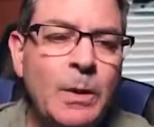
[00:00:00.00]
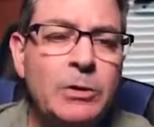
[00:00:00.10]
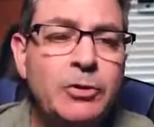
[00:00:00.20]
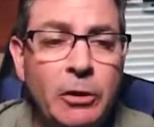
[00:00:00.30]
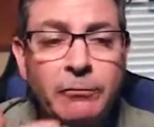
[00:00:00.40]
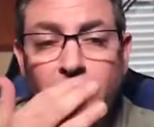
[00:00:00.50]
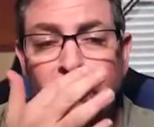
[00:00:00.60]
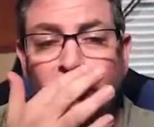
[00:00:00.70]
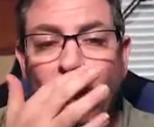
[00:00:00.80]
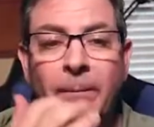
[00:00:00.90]
So, first
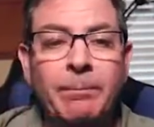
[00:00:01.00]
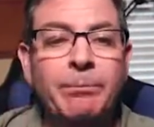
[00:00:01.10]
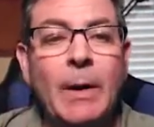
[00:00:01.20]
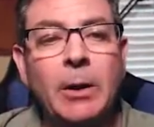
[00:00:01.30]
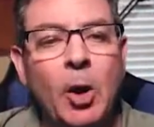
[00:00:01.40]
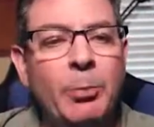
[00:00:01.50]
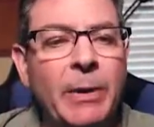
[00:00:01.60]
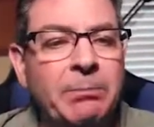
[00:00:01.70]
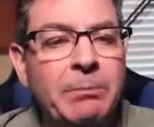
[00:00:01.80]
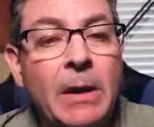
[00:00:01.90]
of all,
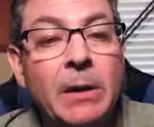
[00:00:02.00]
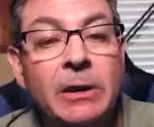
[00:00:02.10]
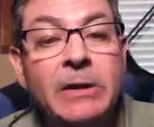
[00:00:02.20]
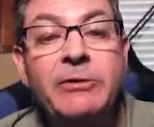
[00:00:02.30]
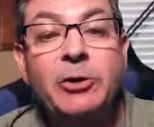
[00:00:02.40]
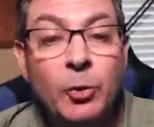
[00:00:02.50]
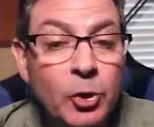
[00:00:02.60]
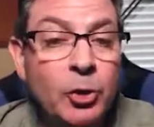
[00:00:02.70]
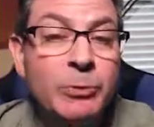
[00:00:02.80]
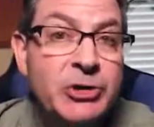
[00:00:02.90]
elopement, leaving the
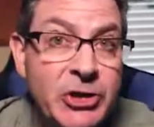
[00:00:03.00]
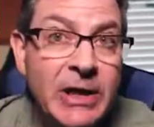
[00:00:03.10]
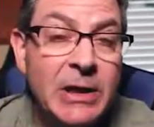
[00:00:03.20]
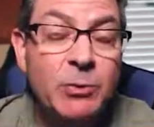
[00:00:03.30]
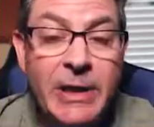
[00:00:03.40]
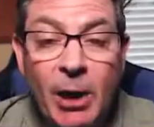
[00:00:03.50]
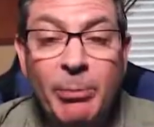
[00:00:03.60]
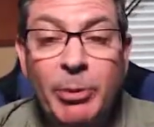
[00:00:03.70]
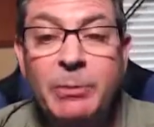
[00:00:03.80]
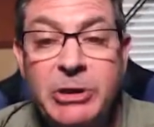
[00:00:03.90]
room or setting without
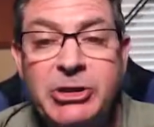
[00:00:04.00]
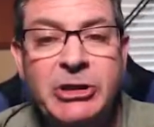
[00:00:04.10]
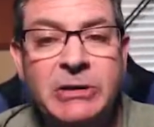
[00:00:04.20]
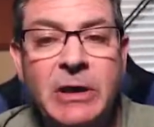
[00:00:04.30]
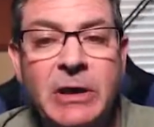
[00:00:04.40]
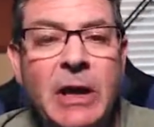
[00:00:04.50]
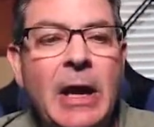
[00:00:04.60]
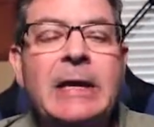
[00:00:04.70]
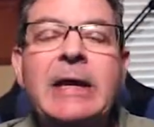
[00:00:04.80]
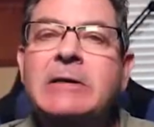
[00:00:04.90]
permission.
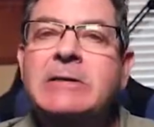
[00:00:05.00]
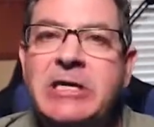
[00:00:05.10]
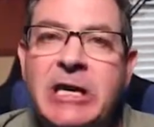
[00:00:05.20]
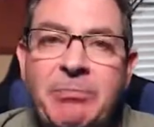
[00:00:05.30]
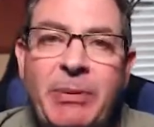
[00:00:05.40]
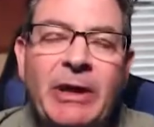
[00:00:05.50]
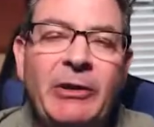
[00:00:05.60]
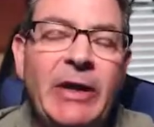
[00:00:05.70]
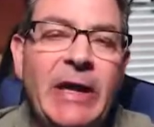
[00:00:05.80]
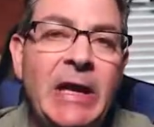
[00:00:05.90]
Now,
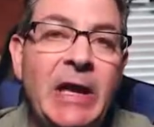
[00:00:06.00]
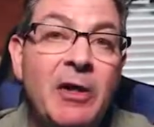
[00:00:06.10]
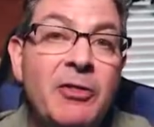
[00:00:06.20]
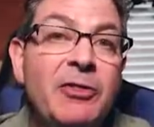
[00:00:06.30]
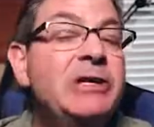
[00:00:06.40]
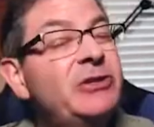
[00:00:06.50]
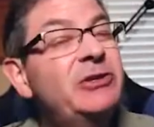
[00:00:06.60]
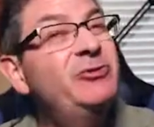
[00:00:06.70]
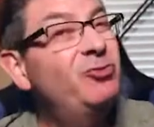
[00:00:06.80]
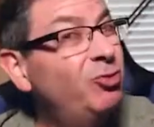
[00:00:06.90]
typically, this
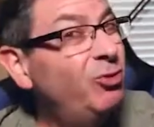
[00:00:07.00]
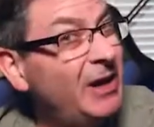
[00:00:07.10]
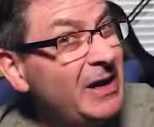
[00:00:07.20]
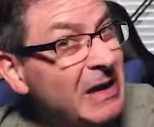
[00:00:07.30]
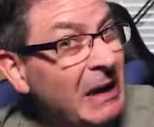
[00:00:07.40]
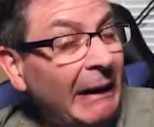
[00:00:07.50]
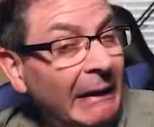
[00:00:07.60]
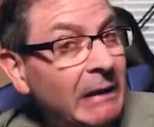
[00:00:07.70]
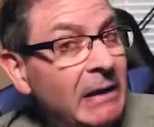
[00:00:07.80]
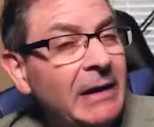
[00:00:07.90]
is running.
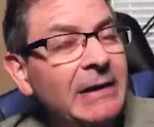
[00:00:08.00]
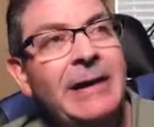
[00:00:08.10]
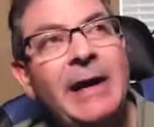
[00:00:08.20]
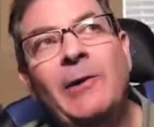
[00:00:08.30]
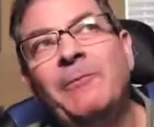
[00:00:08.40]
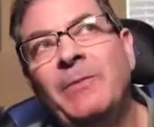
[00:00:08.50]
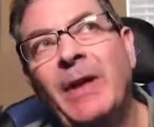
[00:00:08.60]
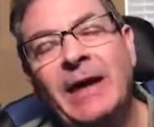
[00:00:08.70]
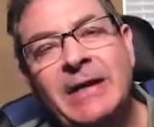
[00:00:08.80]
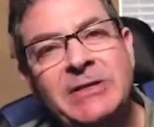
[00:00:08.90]
Now,
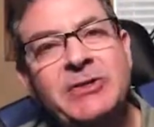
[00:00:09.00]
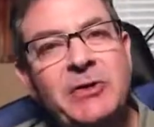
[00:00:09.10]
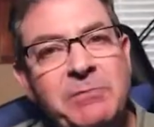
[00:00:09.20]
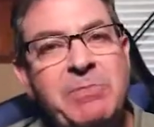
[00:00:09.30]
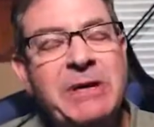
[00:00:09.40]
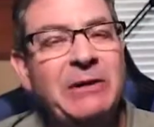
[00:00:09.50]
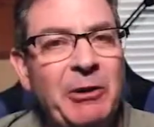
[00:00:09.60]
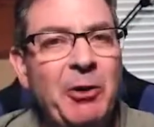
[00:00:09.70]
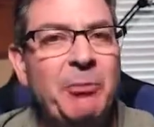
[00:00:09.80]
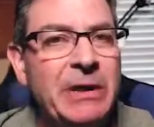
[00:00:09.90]
I guess it could be
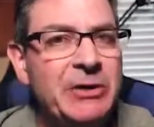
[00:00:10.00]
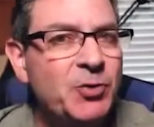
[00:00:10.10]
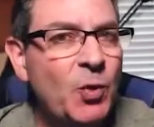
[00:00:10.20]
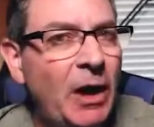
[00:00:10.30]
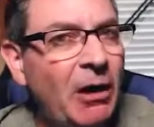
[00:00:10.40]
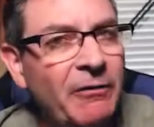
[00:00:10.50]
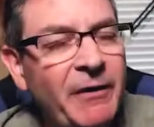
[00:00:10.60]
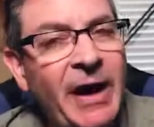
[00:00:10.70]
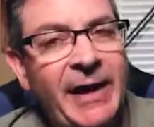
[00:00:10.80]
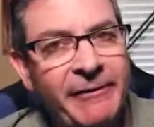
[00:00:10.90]
elopement as well if a
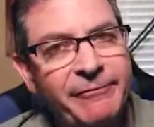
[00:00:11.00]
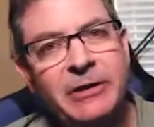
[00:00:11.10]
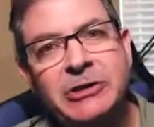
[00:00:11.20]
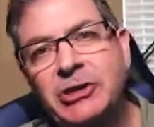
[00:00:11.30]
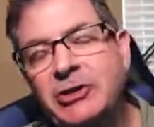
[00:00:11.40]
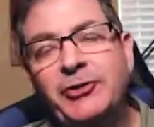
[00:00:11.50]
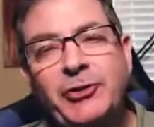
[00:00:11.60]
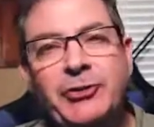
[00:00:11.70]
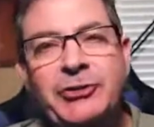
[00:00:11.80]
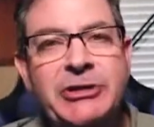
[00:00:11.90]
higher functioning
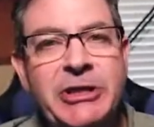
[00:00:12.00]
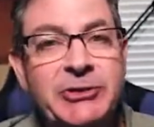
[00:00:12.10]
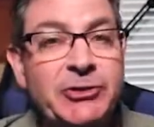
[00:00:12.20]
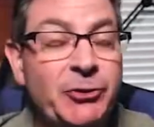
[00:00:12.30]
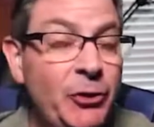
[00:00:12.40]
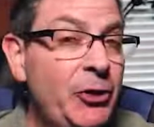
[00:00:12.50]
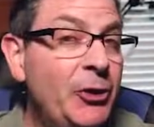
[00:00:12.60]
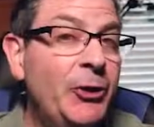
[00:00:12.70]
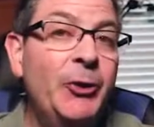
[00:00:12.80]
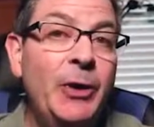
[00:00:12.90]
student says, screw
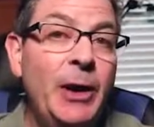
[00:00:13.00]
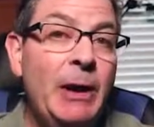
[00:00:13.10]
you,